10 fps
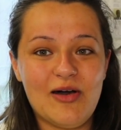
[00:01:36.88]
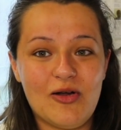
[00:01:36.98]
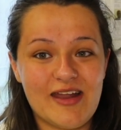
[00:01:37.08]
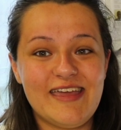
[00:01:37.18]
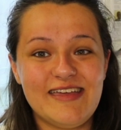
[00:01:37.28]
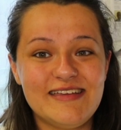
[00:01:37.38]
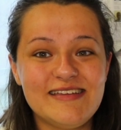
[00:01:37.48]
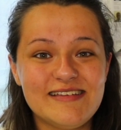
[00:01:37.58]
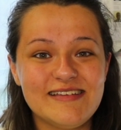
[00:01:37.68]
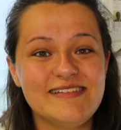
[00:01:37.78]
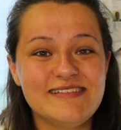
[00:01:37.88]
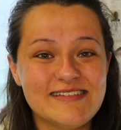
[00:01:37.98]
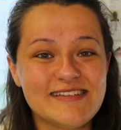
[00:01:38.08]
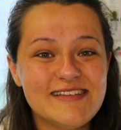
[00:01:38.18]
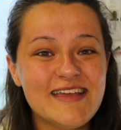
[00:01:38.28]
Ollie
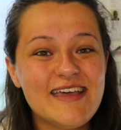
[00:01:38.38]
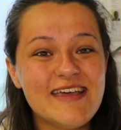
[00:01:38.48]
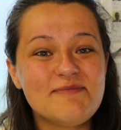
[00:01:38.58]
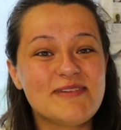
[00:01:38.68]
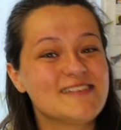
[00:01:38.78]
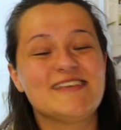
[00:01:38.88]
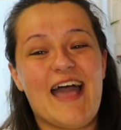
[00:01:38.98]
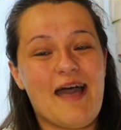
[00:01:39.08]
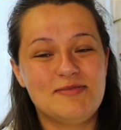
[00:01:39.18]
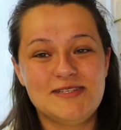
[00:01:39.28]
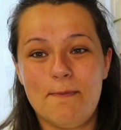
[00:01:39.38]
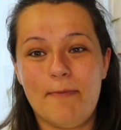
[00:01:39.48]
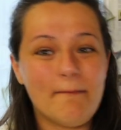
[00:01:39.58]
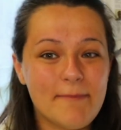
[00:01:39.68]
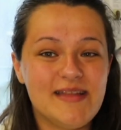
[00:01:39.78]
because I happened to
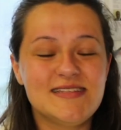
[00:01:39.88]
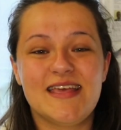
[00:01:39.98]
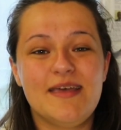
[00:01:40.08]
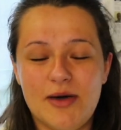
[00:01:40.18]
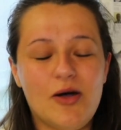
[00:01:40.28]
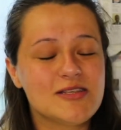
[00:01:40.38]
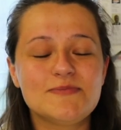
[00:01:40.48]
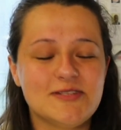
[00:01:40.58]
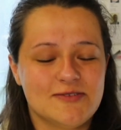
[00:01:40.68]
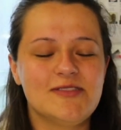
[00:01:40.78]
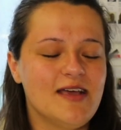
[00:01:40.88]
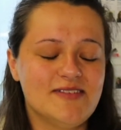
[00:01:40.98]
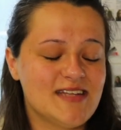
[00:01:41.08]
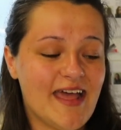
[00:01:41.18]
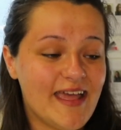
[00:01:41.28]
bump into him at hospital the
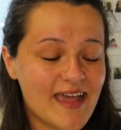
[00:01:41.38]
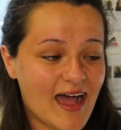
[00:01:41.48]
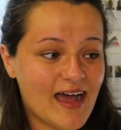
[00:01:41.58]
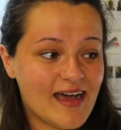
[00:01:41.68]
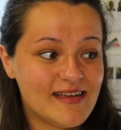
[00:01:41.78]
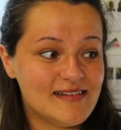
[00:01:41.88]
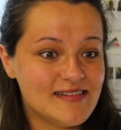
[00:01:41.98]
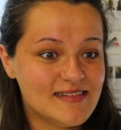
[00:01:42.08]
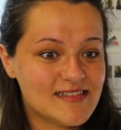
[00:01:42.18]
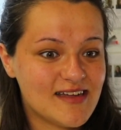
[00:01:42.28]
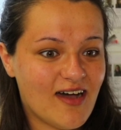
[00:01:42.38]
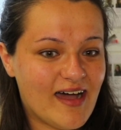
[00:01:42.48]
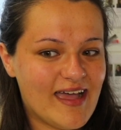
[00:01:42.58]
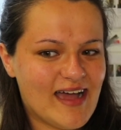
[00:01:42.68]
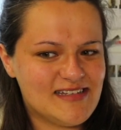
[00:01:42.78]
other day and
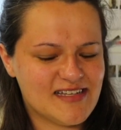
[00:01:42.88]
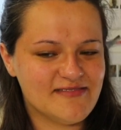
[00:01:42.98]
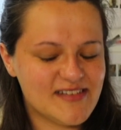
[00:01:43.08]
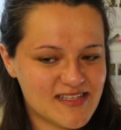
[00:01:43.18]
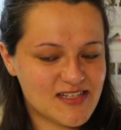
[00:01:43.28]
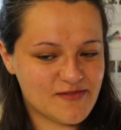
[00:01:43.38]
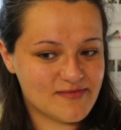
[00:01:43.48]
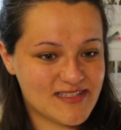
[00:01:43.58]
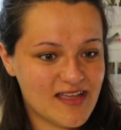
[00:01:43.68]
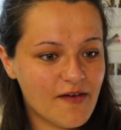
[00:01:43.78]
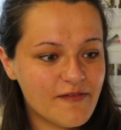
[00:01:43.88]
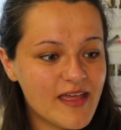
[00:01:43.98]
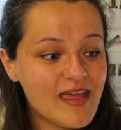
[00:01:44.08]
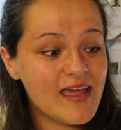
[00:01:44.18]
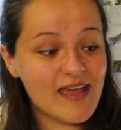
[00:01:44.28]
I had to go research it for myself.
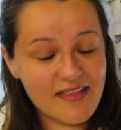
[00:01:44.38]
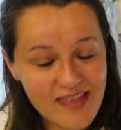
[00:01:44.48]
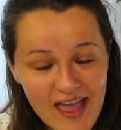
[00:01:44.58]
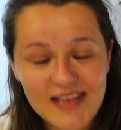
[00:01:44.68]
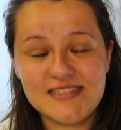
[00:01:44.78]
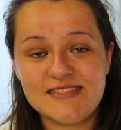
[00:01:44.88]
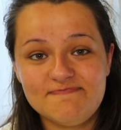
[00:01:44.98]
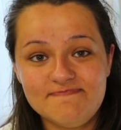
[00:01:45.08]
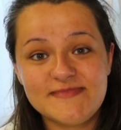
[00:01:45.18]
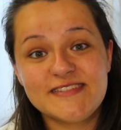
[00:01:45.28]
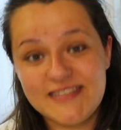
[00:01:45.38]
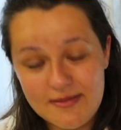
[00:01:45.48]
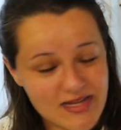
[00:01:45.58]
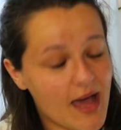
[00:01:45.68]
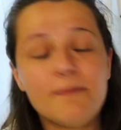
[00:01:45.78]
And yes,
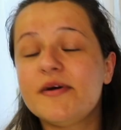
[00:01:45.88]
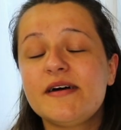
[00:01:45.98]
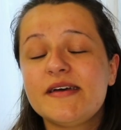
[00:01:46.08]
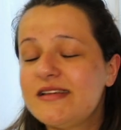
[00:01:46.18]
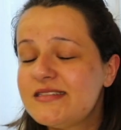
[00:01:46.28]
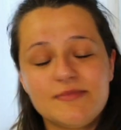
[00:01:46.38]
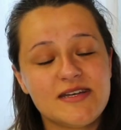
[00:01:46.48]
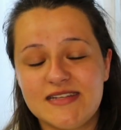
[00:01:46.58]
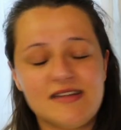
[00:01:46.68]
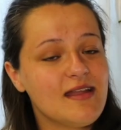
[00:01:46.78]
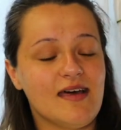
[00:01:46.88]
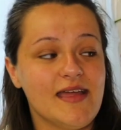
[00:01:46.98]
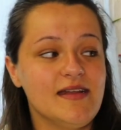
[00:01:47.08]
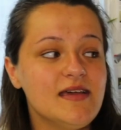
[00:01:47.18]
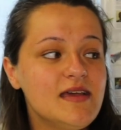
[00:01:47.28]
September is my
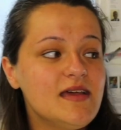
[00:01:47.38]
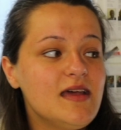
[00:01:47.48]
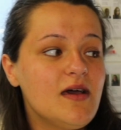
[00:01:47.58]
deadline,